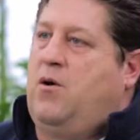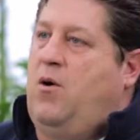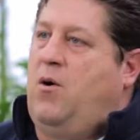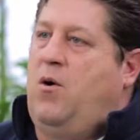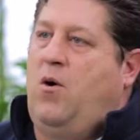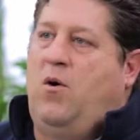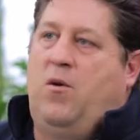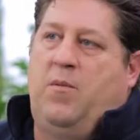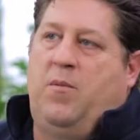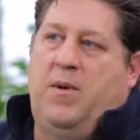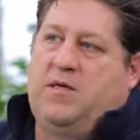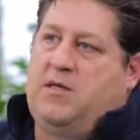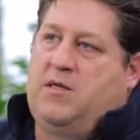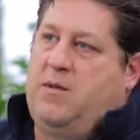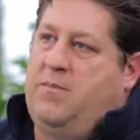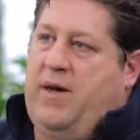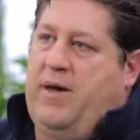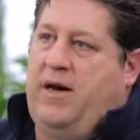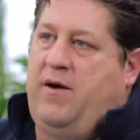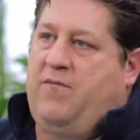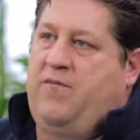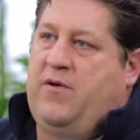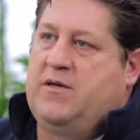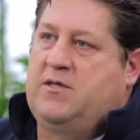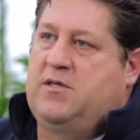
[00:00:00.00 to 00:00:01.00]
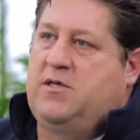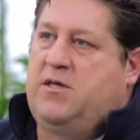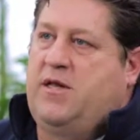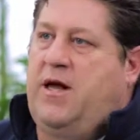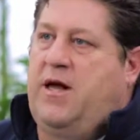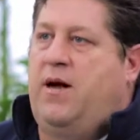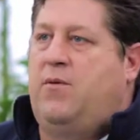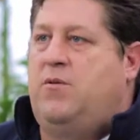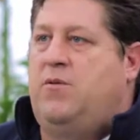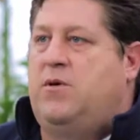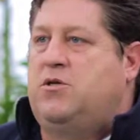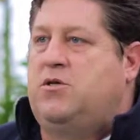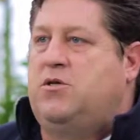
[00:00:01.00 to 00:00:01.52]
a whole bunch of benefits to
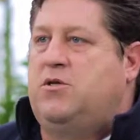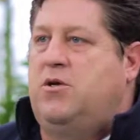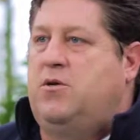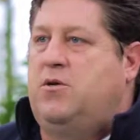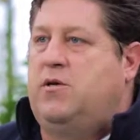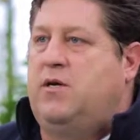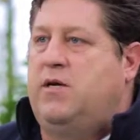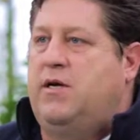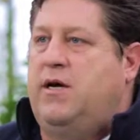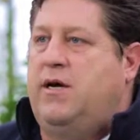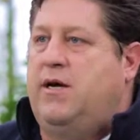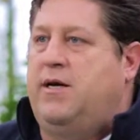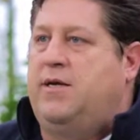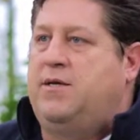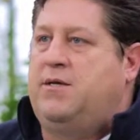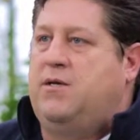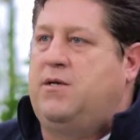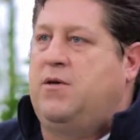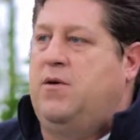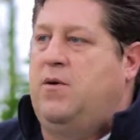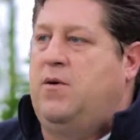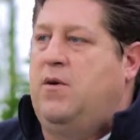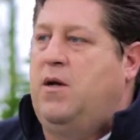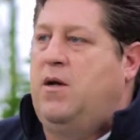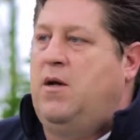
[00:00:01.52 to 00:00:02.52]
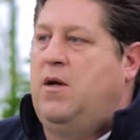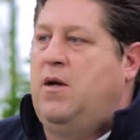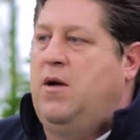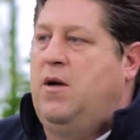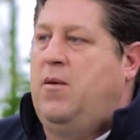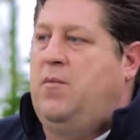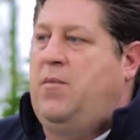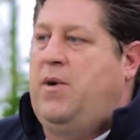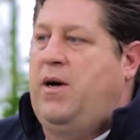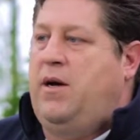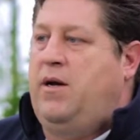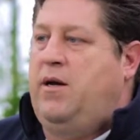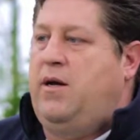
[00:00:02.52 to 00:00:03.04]
that, which Joel can get into.
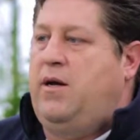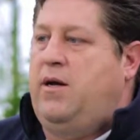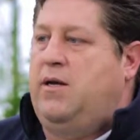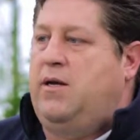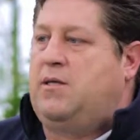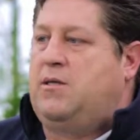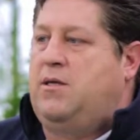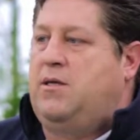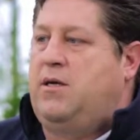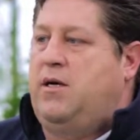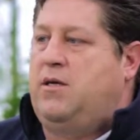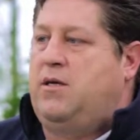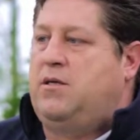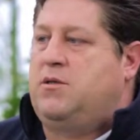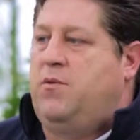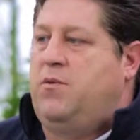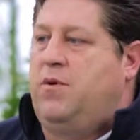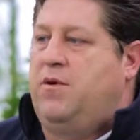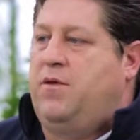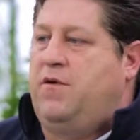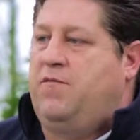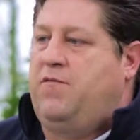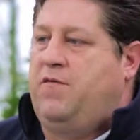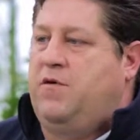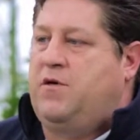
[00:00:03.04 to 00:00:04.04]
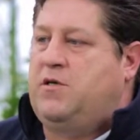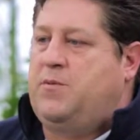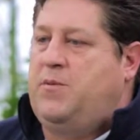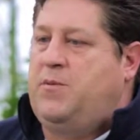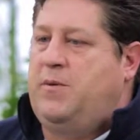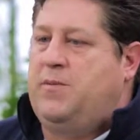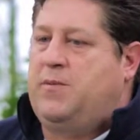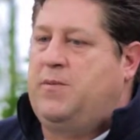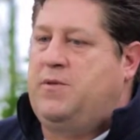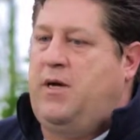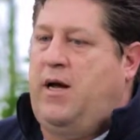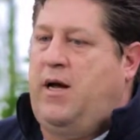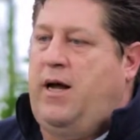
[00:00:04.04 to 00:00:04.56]
But we're the first
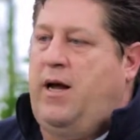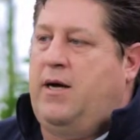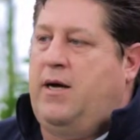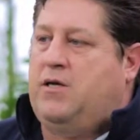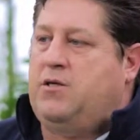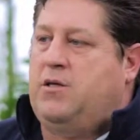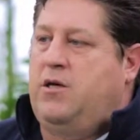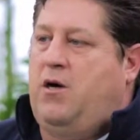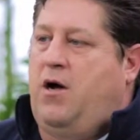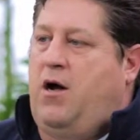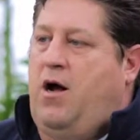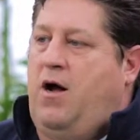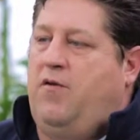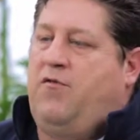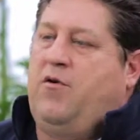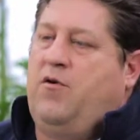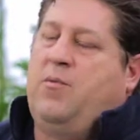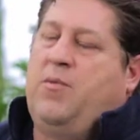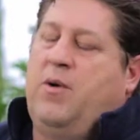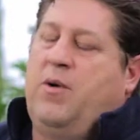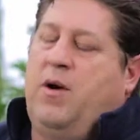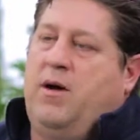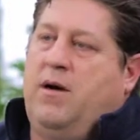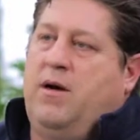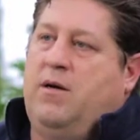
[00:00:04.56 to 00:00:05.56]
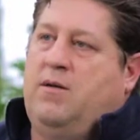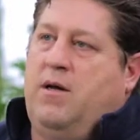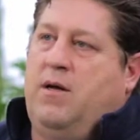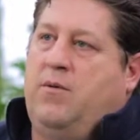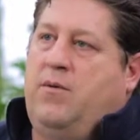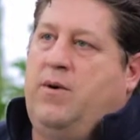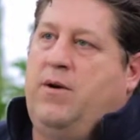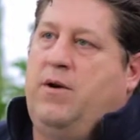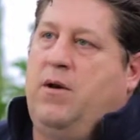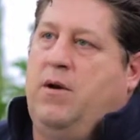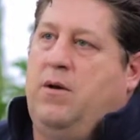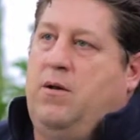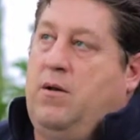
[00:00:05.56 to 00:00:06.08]
people to actually offer a product that
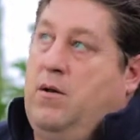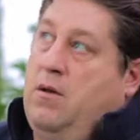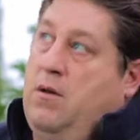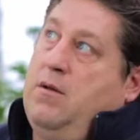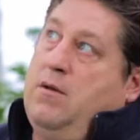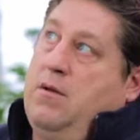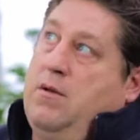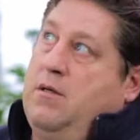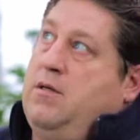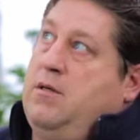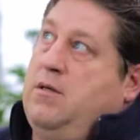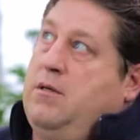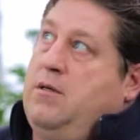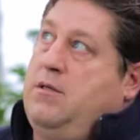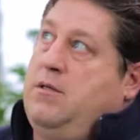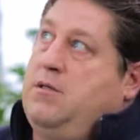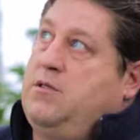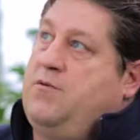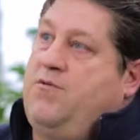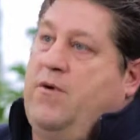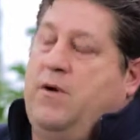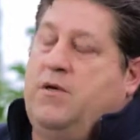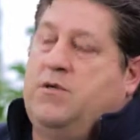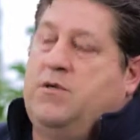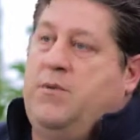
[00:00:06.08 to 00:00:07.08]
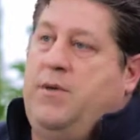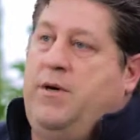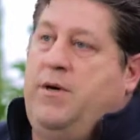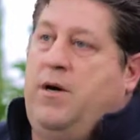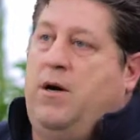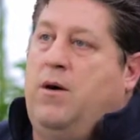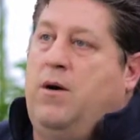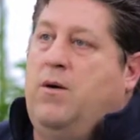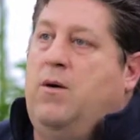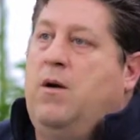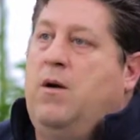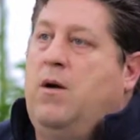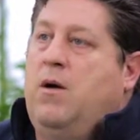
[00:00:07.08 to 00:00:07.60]
we know, at least as far as we
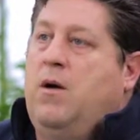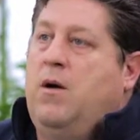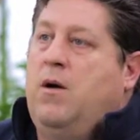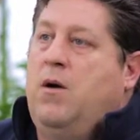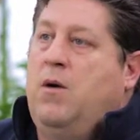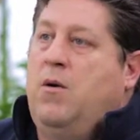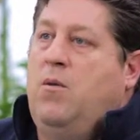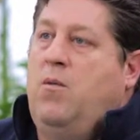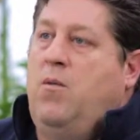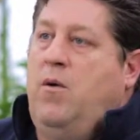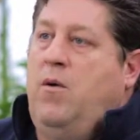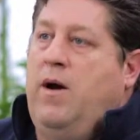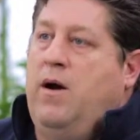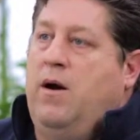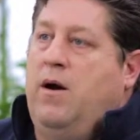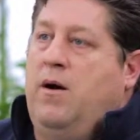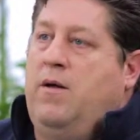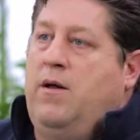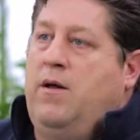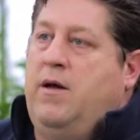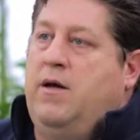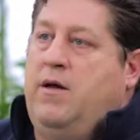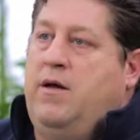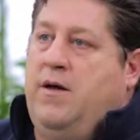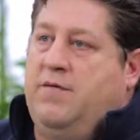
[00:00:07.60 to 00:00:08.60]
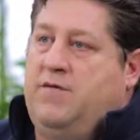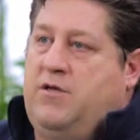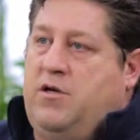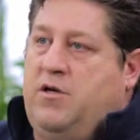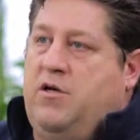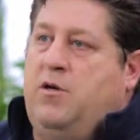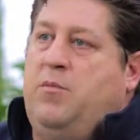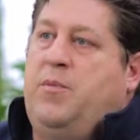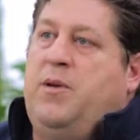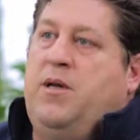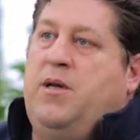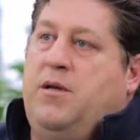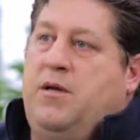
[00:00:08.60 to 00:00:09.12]
know, where it gives you
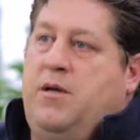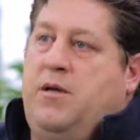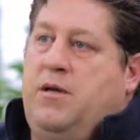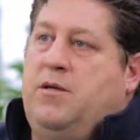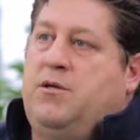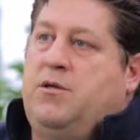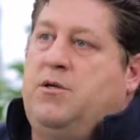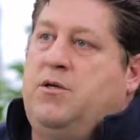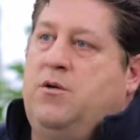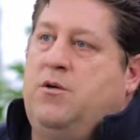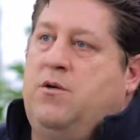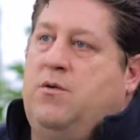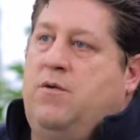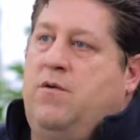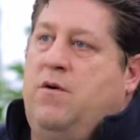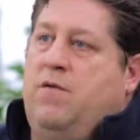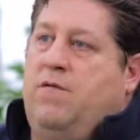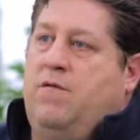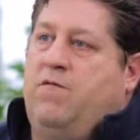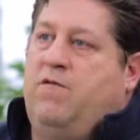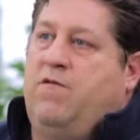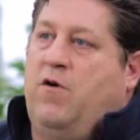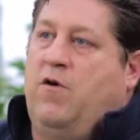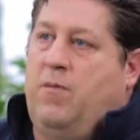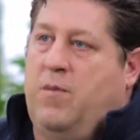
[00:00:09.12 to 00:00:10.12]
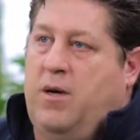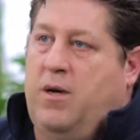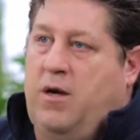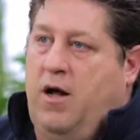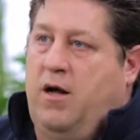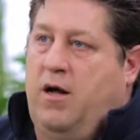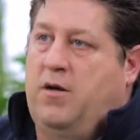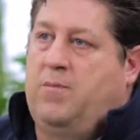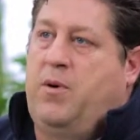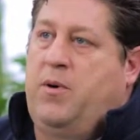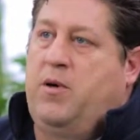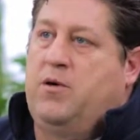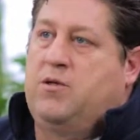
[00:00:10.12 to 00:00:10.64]
the ability to
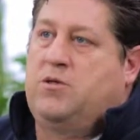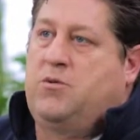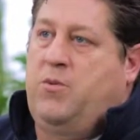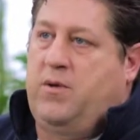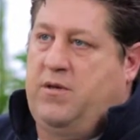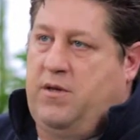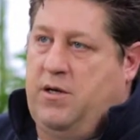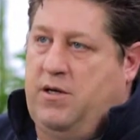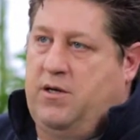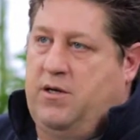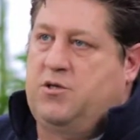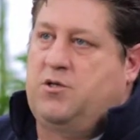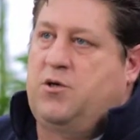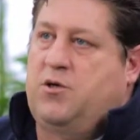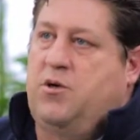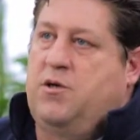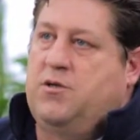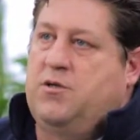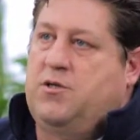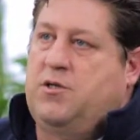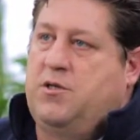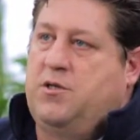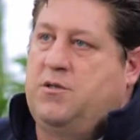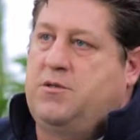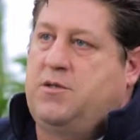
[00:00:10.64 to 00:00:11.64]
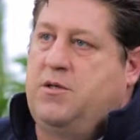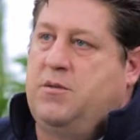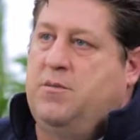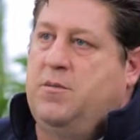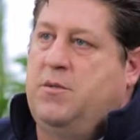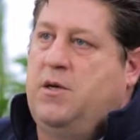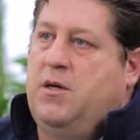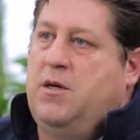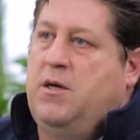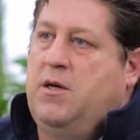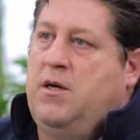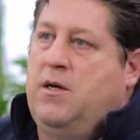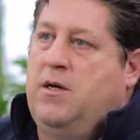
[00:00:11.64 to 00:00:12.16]
vermicompost within a soil system
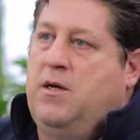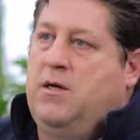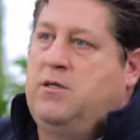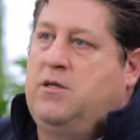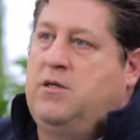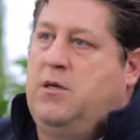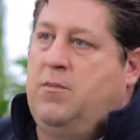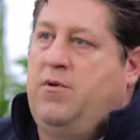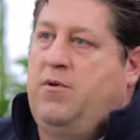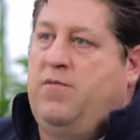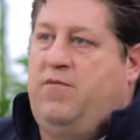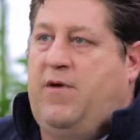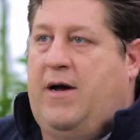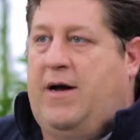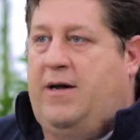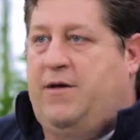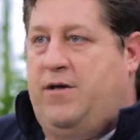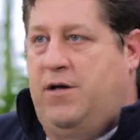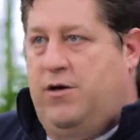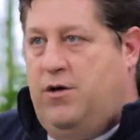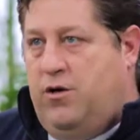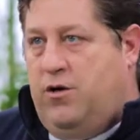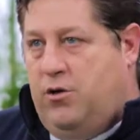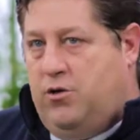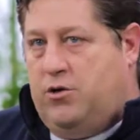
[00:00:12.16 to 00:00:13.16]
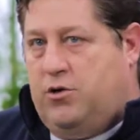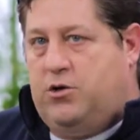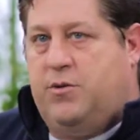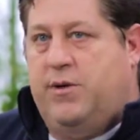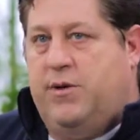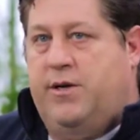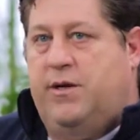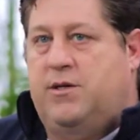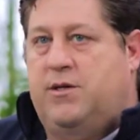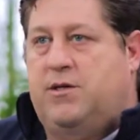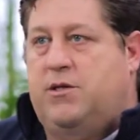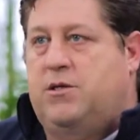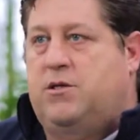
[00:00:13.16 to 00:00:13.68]
to provide the
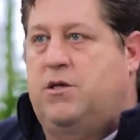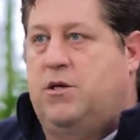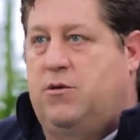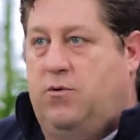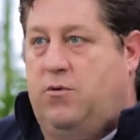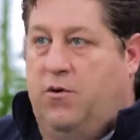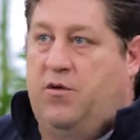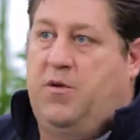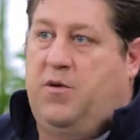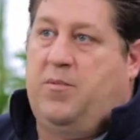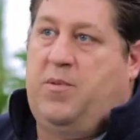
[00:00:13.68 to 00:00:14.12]
nutrients to grow the